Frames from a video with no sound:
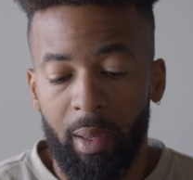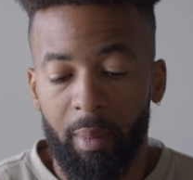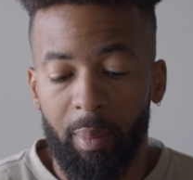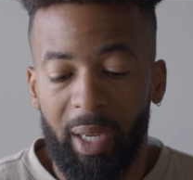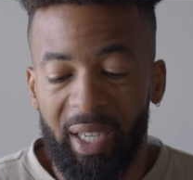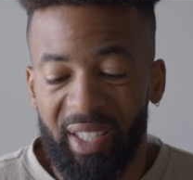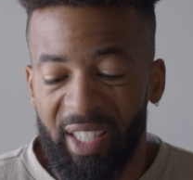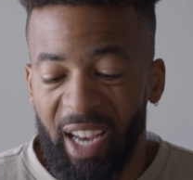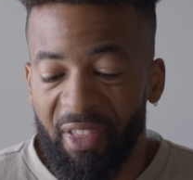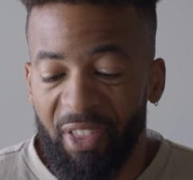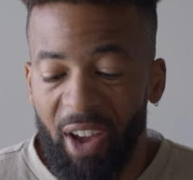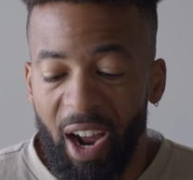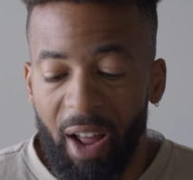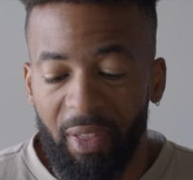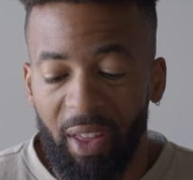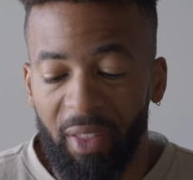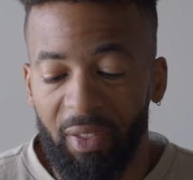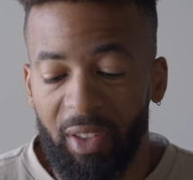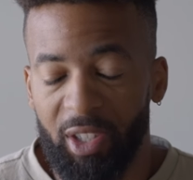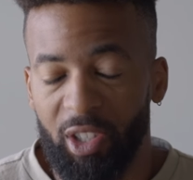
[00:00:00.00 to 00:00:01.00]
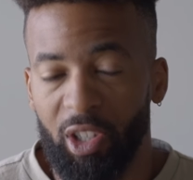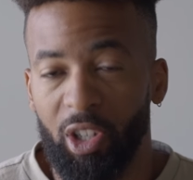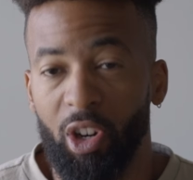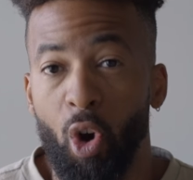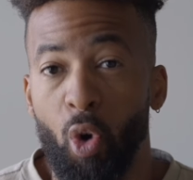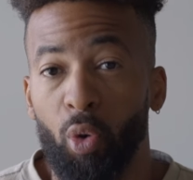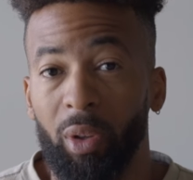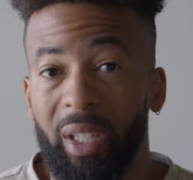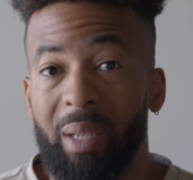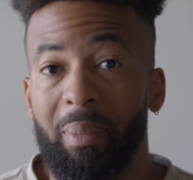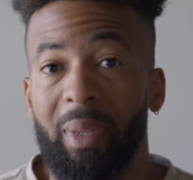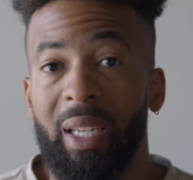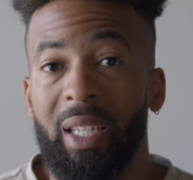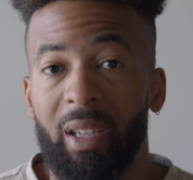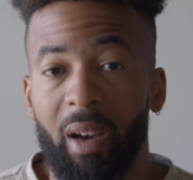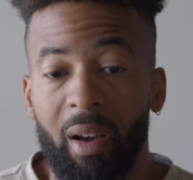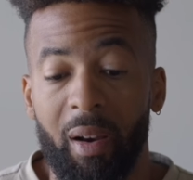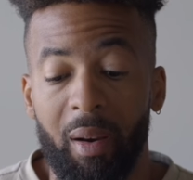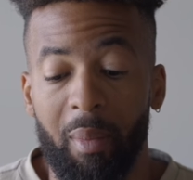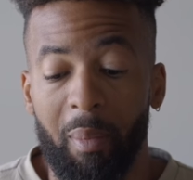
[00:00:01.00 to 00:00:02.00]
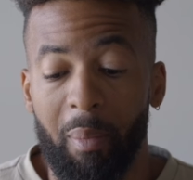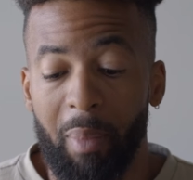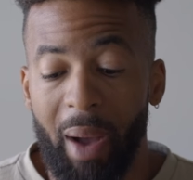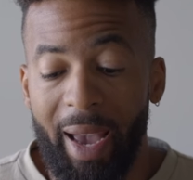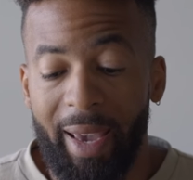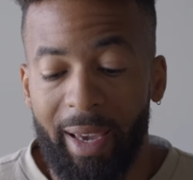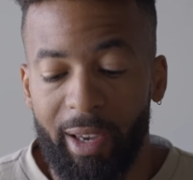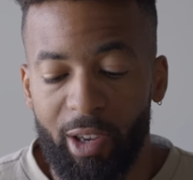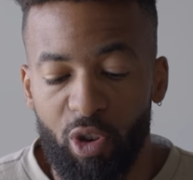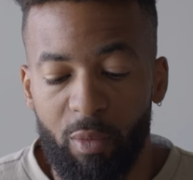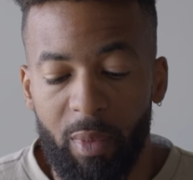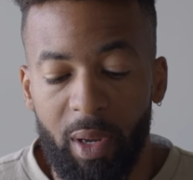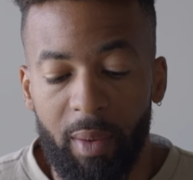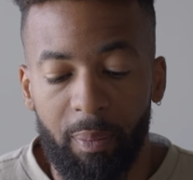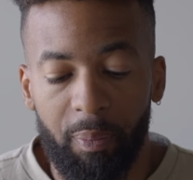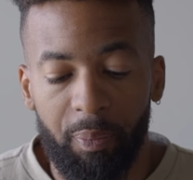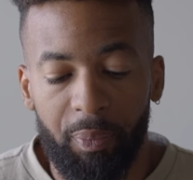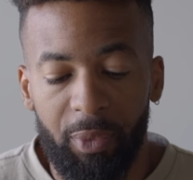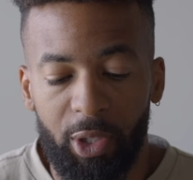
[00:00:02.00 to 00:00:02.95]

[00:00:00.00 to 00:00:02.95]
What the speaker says: because I thought that this could only be done by a human.